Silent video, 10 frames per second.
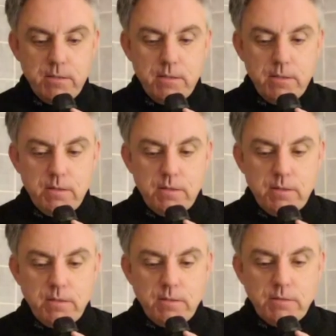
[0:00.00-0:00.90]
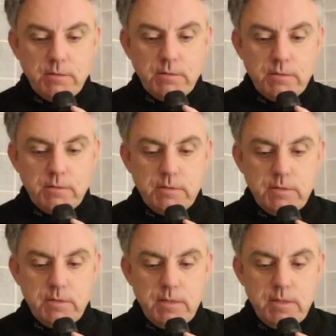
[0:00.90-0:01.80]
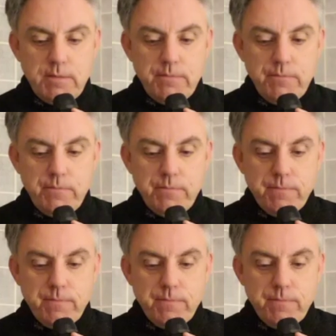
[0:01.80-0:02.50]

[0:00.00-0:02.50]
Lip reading: Nothing is said.